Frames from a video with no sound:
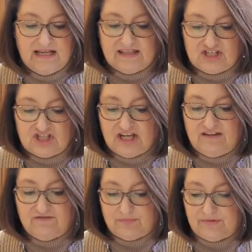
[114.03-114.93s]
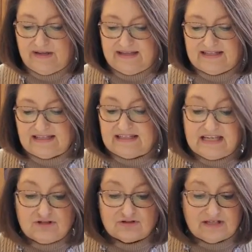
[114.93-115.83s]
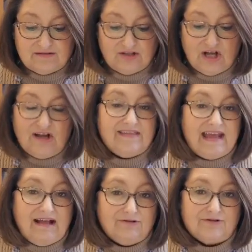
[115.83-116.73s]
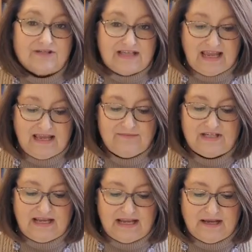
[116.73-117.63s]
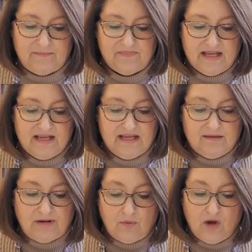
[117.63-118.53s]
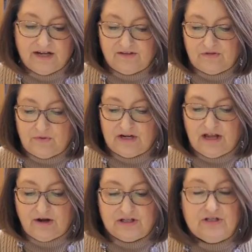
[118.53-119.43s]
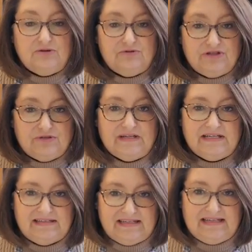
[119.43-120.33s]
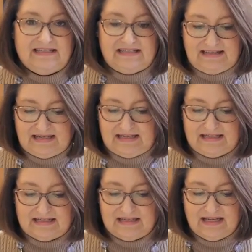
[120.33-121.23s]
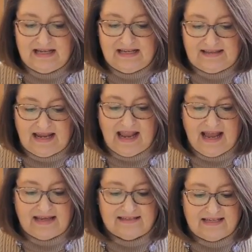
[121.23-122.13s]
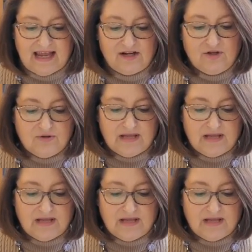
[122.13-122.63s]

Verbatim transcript: the chief priests, the teachers of the law, and the elders came to him. By what authority are you doing these things? things, they asked, and who